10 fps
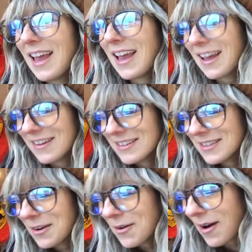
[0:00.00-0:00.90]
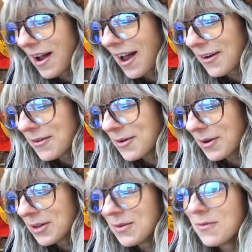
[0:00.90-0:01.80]
And so I don't know
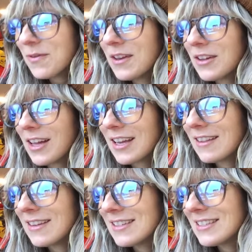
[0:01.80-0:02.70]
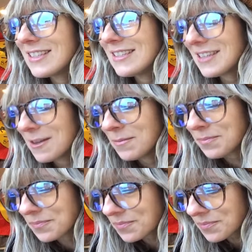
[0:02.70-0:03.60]
what you feel like in this season
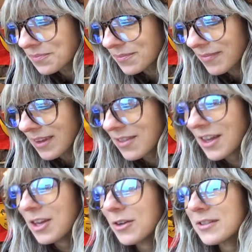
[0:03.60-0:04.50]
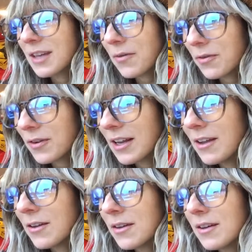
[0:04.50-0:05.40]
that you're
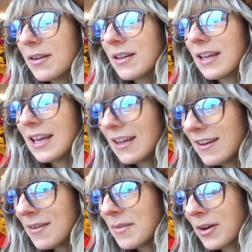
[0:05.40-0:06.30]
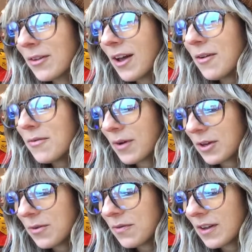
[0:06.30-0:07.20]
suffering in the middle of,
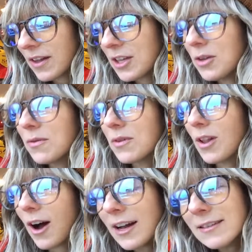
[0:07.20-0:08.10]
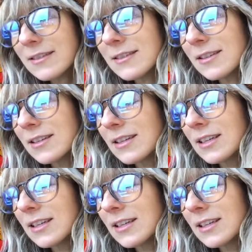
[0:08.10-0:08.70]
what you feel like you've lost.